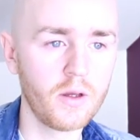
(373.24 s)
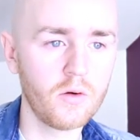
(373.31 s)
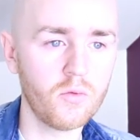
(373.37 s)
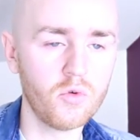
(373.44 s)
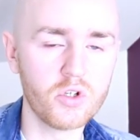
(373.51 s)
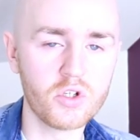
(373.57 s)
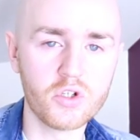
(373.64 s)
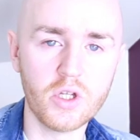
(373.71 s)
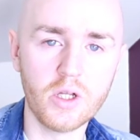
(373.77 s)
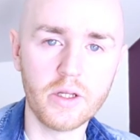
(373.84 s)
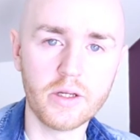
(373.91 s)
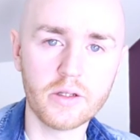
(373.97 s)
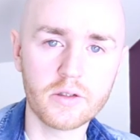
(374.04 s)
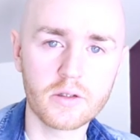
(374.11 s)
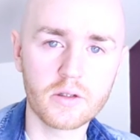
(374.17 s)

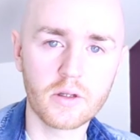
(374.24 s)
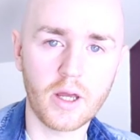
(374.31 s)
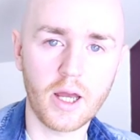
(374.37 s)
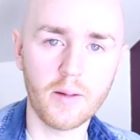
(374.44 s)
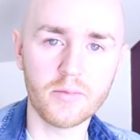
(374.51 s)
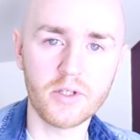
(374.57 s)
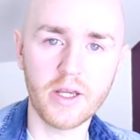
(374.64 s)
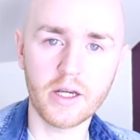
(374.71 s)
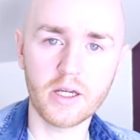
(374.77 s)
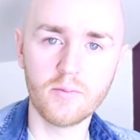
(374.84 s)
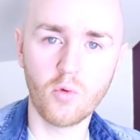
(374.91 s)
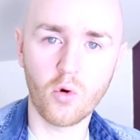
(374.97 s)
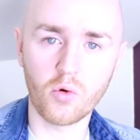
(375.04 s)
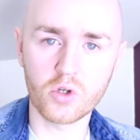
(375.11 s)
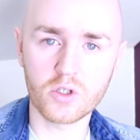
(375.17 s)
resilient. I'm taking
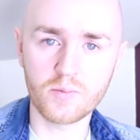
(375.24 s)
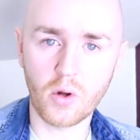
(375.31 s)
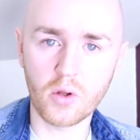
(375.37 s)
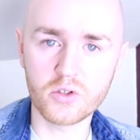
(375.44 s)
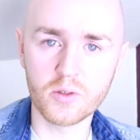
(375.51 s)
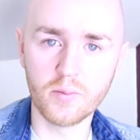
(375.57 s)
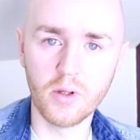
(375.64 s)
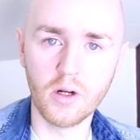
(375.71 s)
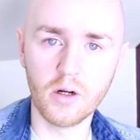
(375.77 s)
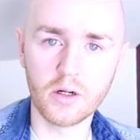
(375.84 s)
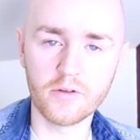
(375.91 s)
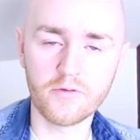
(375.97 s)
more responsibility